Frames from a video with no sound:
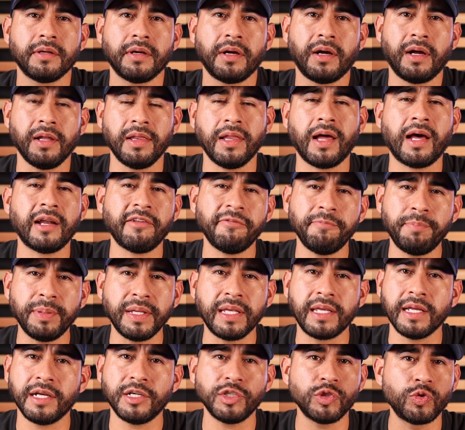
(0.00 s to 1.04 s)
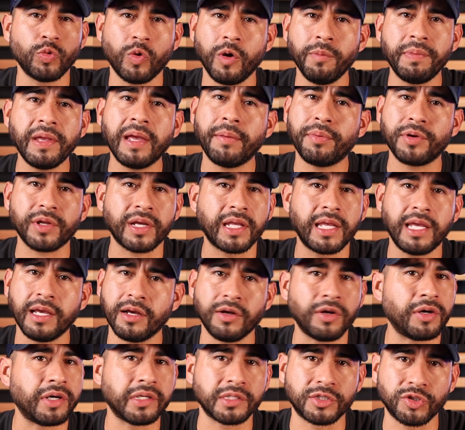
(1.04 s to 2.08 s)
A lot of beginners won't be able to
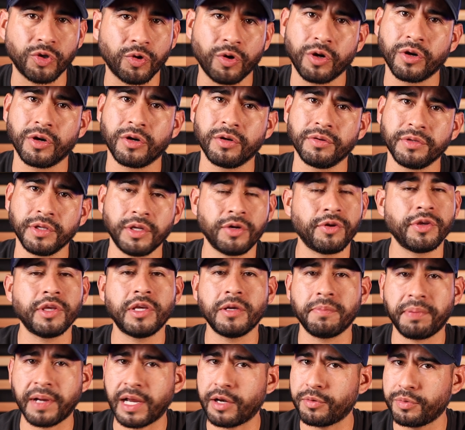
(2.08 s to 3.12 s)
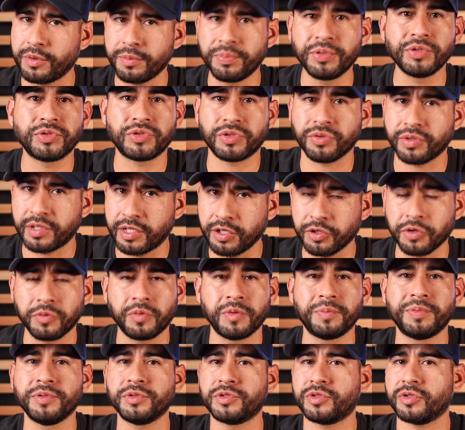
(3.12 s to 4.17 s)
kill a Toro. You could buy a Robusto, kill a
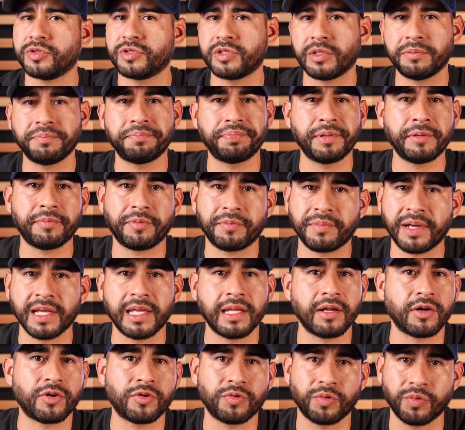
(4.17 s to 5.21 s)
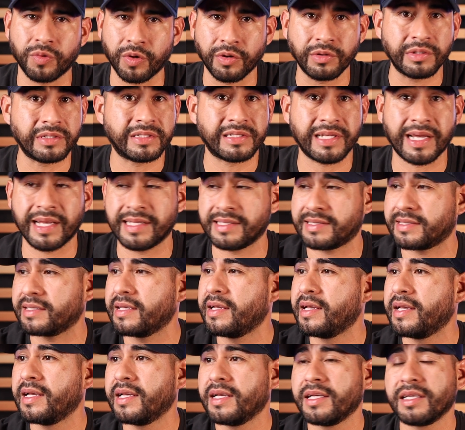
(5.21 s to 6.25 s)
Robusto. Some people might get a Corona size,
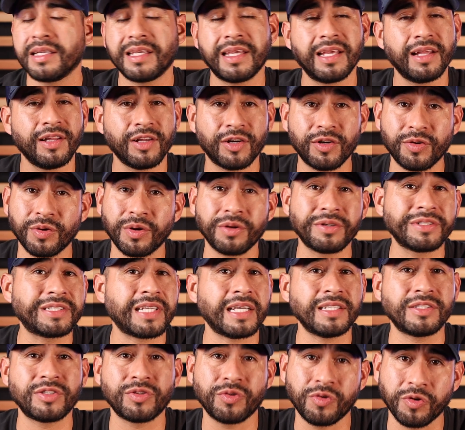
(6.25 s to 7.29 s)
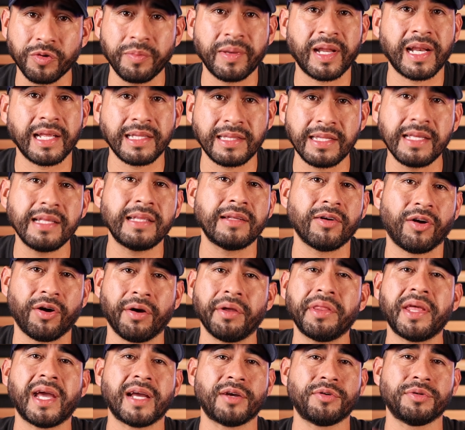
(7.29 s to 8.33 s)
kill a Corona size. Cool, man. I think
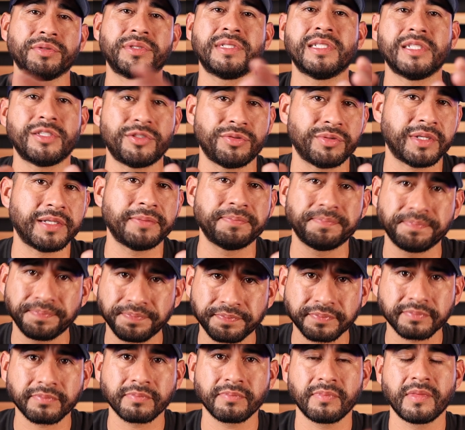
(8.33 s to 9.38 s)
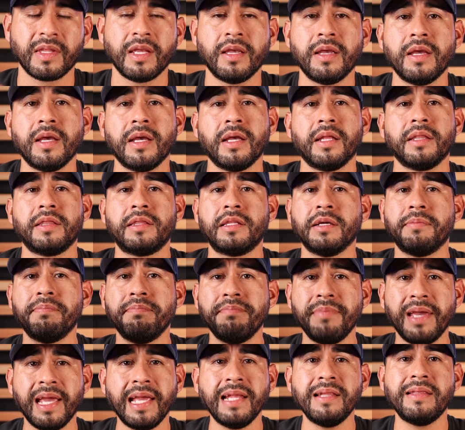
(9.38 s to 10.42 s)
all that goes into it. The
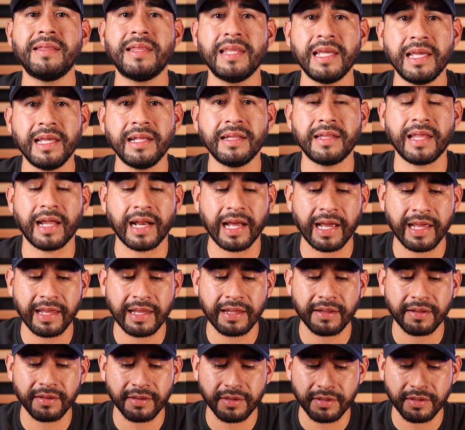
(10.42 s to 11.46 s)
main thing that I